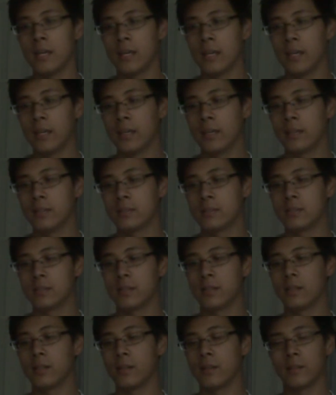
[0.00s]
And
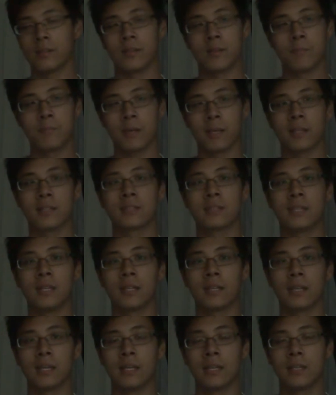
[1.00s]
the biggest
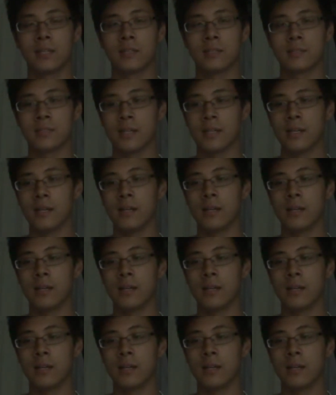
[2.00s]
thing is